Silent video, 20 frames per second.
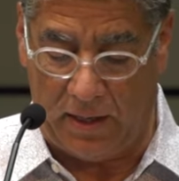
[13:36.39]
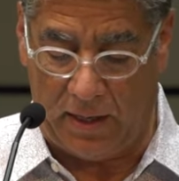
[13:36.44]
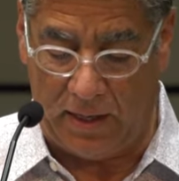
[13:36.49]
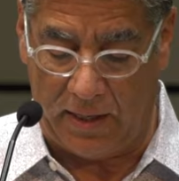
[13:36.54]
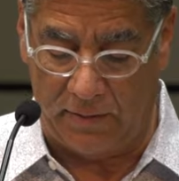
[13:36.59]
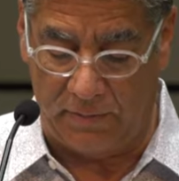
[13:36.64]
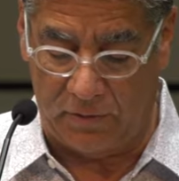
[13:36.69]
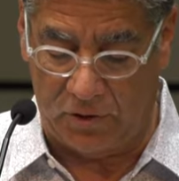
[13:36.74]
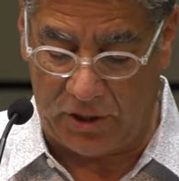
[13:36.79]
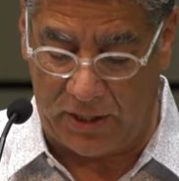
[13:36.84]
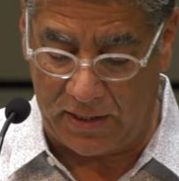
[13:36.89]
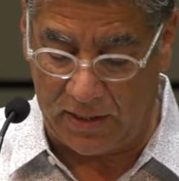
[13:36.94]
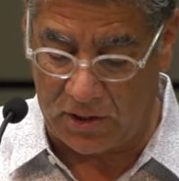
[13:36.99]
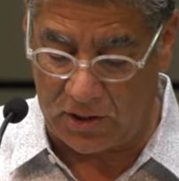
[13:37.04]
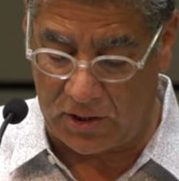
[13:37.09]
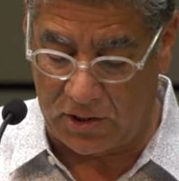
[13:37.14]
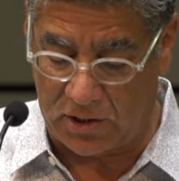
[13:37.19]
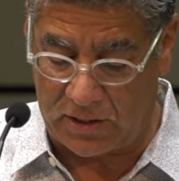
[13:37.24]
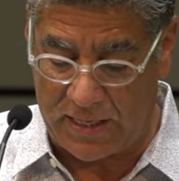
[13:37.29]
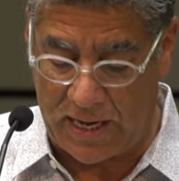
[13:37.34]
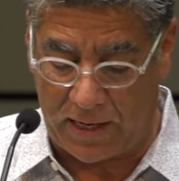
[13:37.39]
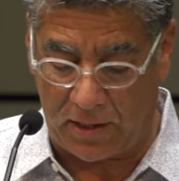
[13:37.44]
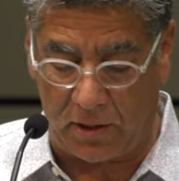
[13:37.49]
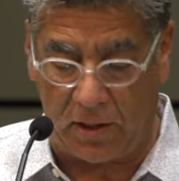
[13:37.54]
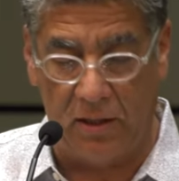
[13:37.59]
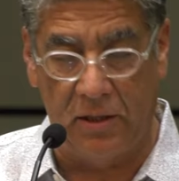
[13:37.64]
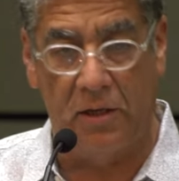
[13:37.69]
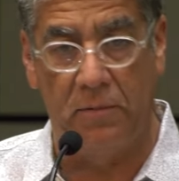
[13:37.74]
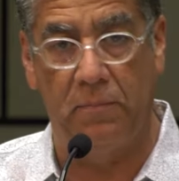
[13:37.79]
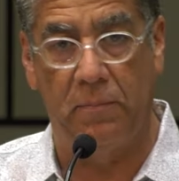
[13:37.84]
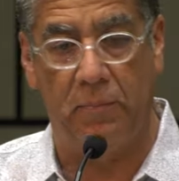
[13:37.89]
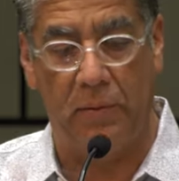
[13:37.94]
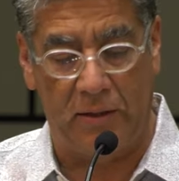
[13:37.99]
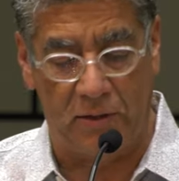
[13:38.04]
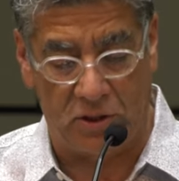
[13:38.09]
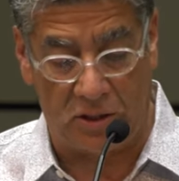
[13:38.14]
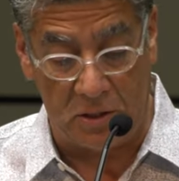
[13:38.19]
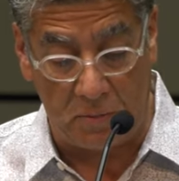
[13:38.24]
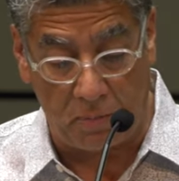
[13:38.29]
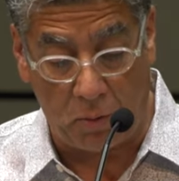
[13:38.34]
Um, Genesis is not an,
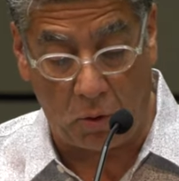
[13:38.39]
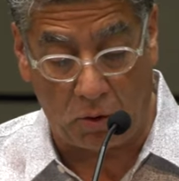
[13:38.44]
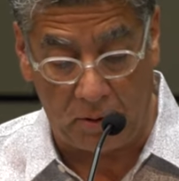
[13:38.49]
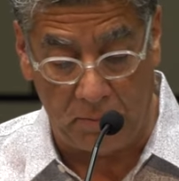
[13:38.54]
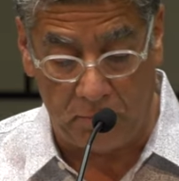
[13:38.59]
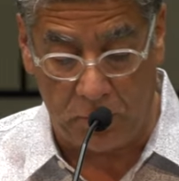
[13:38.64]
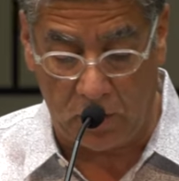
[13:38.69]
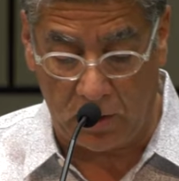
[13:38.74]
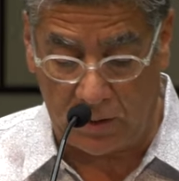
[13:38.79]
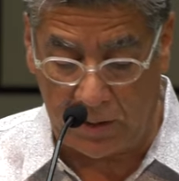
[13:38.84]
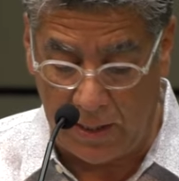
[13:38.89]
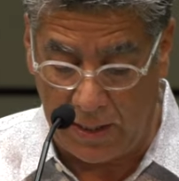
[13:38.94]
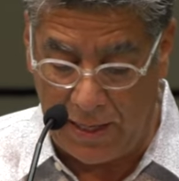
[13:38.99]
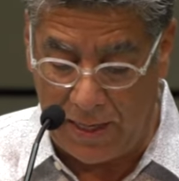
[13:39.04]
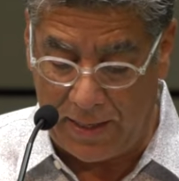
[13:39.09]
it's an important book,